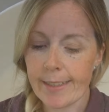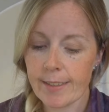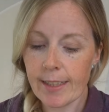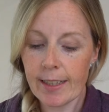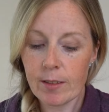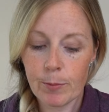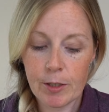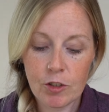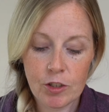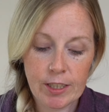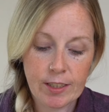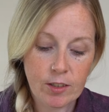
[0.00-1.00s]
so that's my
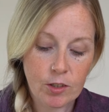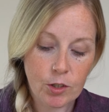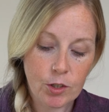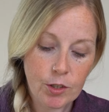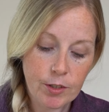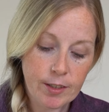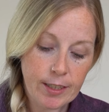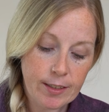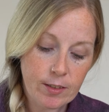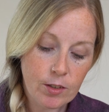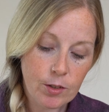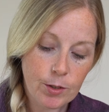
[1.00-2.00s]
cheese sauce.
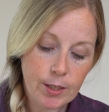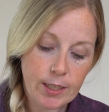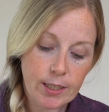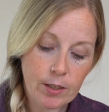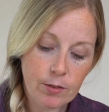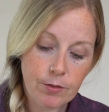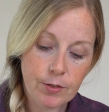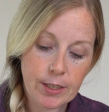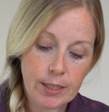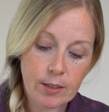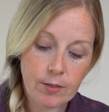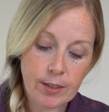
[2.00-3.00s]
It's looking
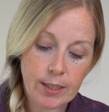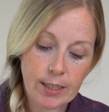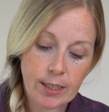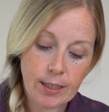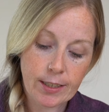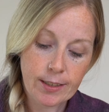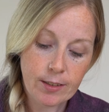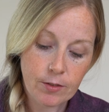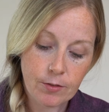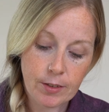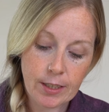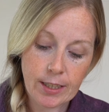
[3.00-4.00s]
really, really nice,
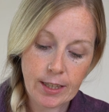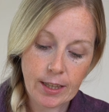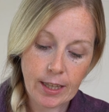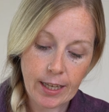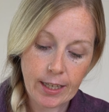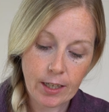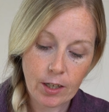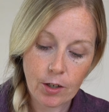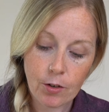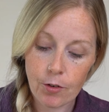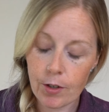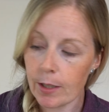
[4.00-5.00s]
really thick and
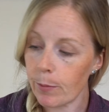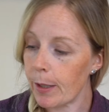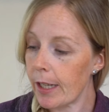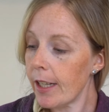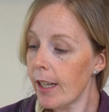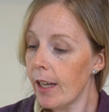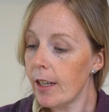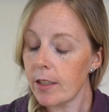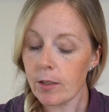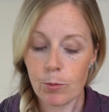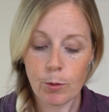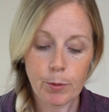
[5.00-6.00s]
creamy.
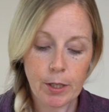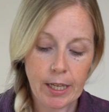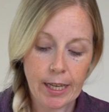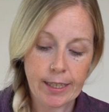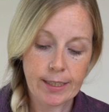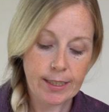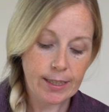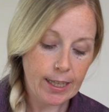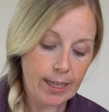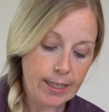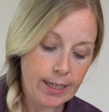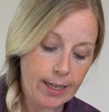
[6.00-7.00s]
So what I'm going to add in
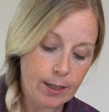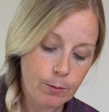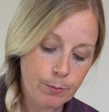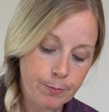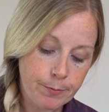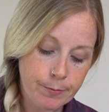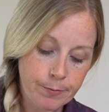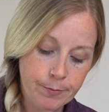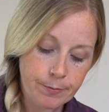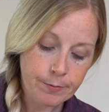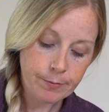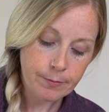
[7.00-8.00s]
there now,
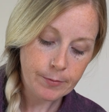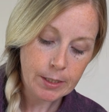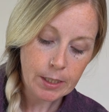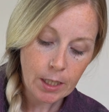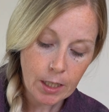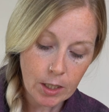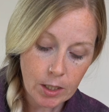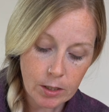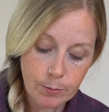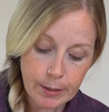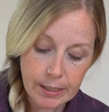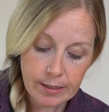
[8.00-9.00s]

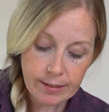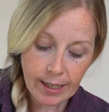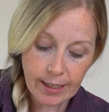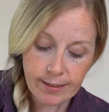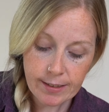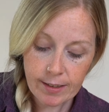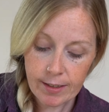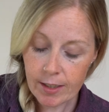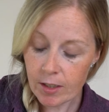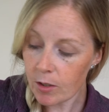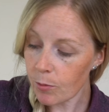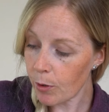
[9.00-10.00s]
could be a disaster, it
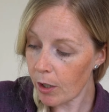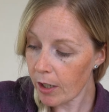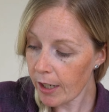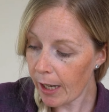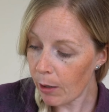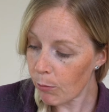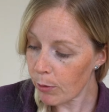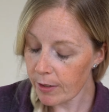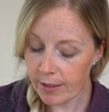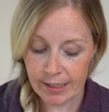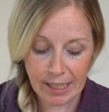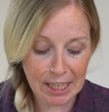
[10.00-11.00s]
could work out, we'll
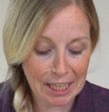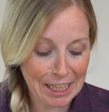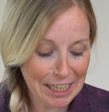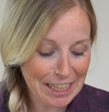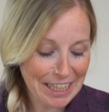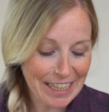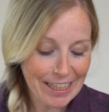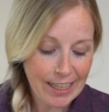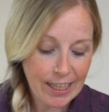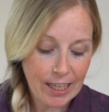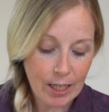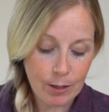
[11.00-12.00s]
see.
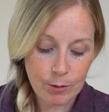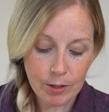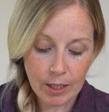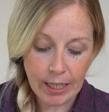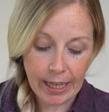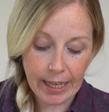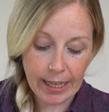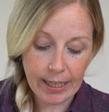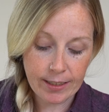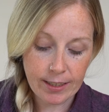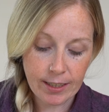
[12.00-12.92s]
I'm just going to add